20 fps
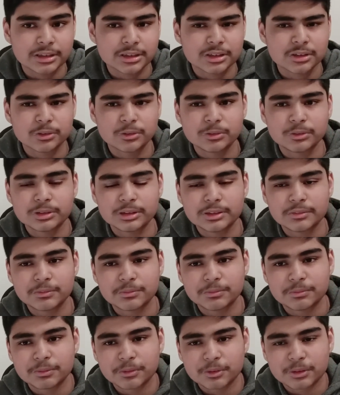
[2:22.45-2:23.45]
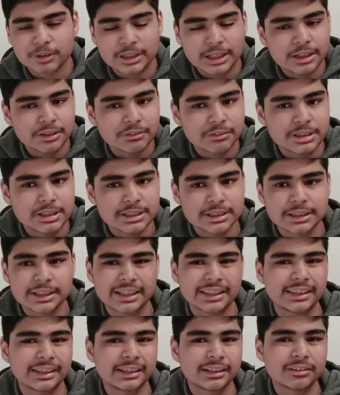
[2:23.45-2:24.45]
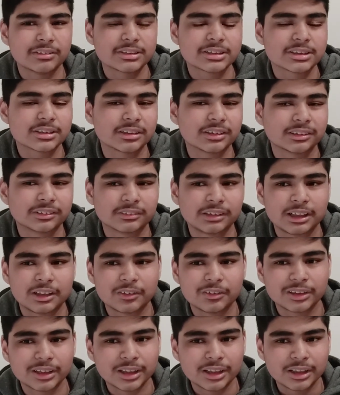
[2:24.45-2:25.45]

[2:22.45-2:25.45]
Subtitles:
so for that reason I think it'll start around